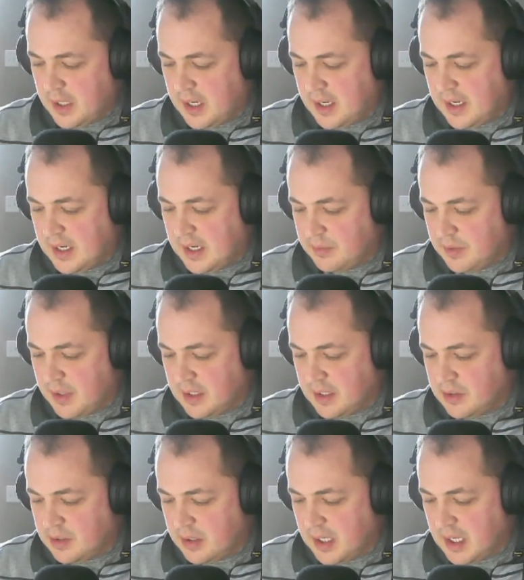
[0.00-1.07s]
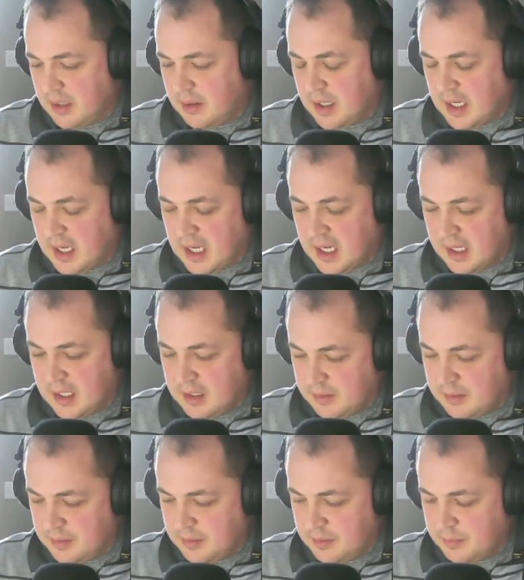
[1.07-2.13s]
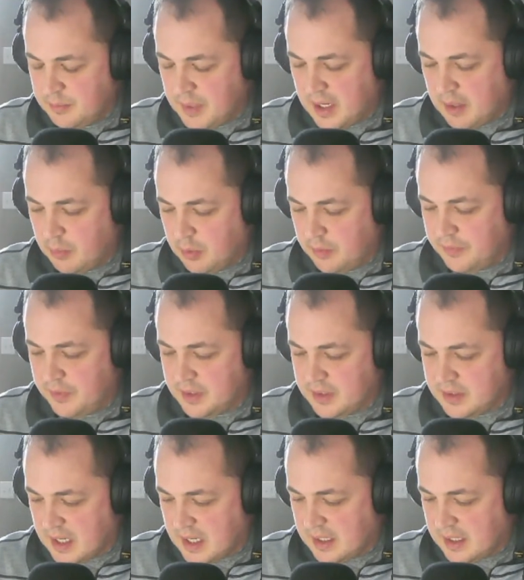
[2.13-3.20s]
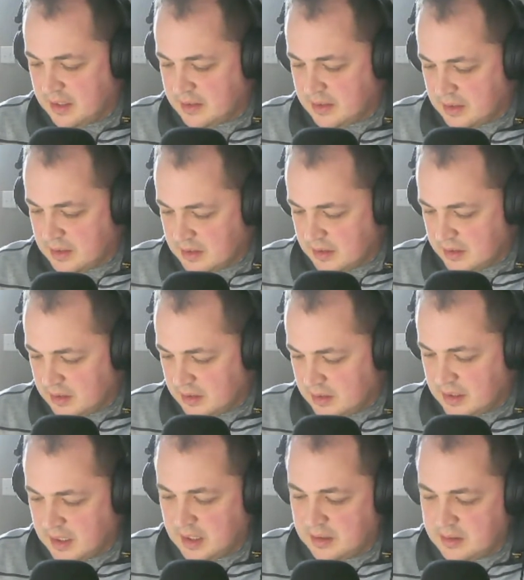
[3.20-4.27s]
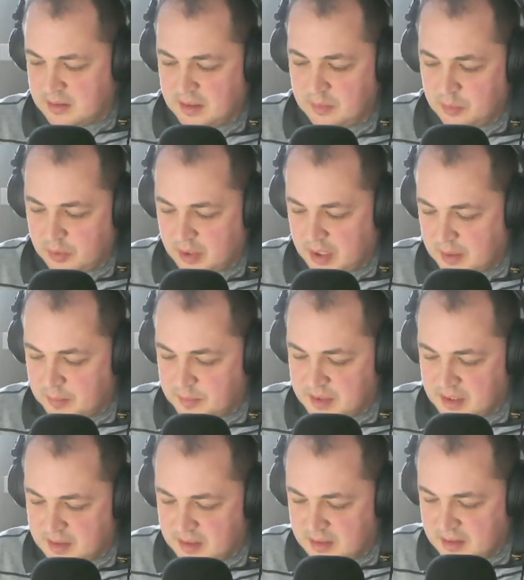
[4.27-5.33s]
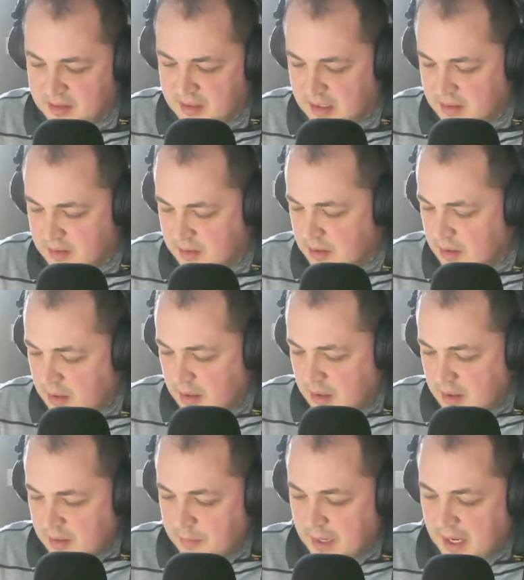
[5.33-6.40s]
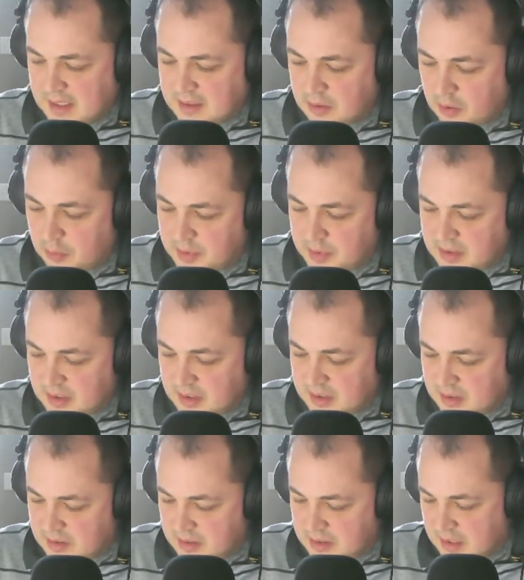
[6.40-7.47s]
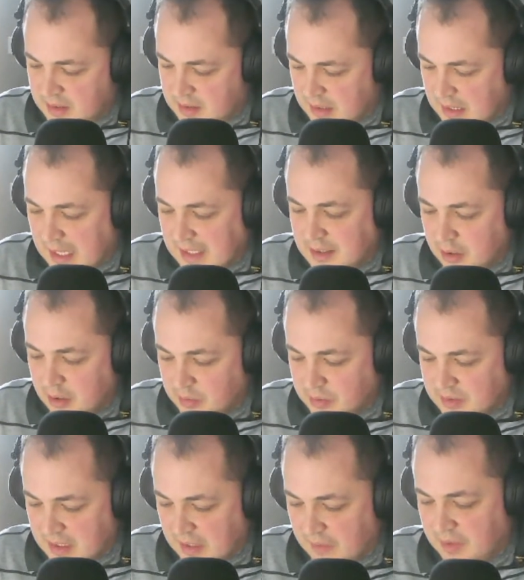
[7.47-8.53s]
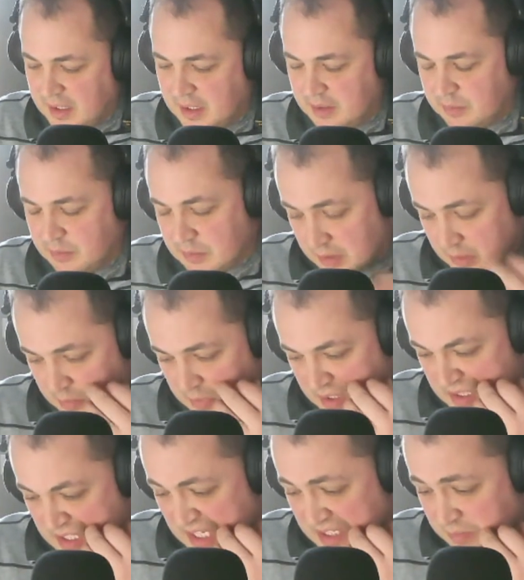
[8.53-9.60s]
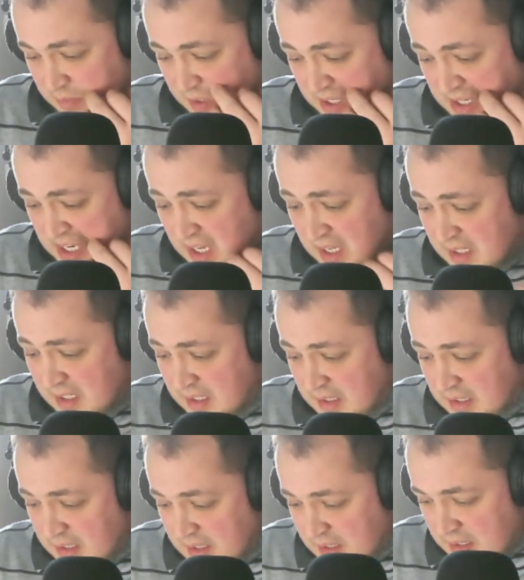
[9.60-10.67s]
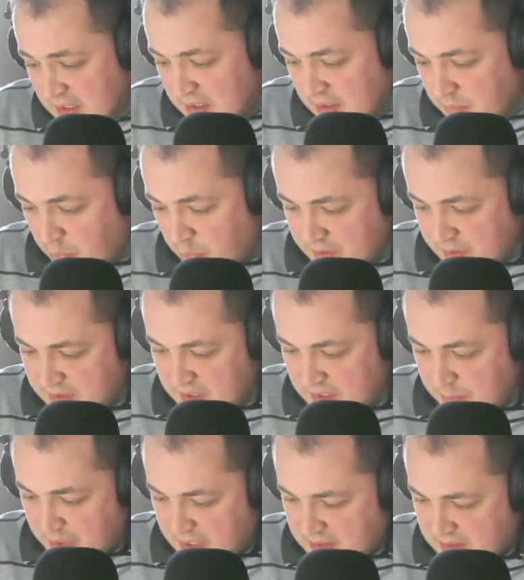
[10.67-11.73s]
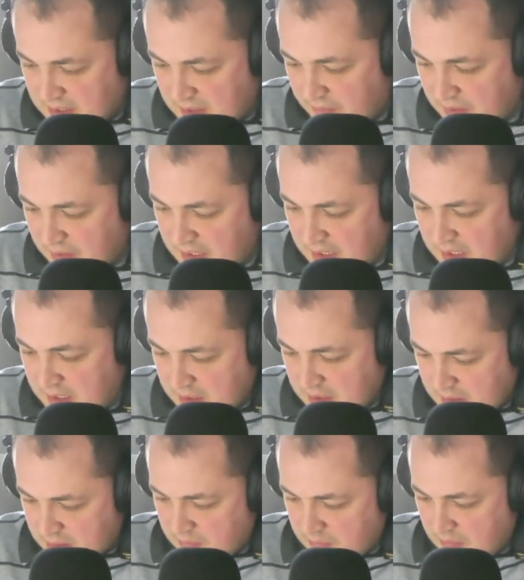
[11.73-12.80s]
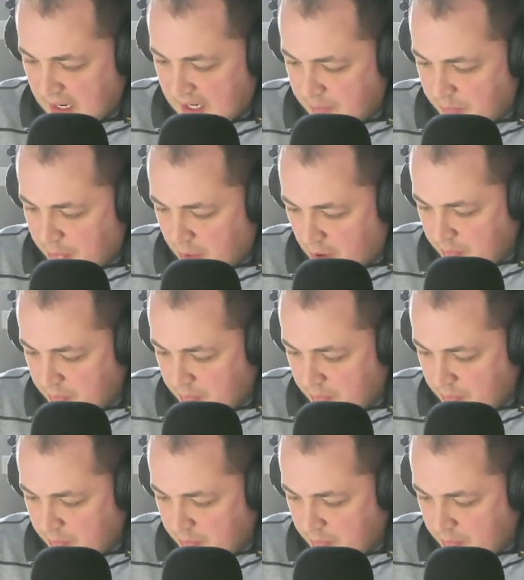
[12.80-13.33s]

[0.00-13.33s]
next range. You got Matt Wolf and his sadness at 66. Siwoo Kim, 66. Max Homa, 66. Lanto, 70. He was in the mix last week. Your boy Seabez, 70. Ryan Palmer,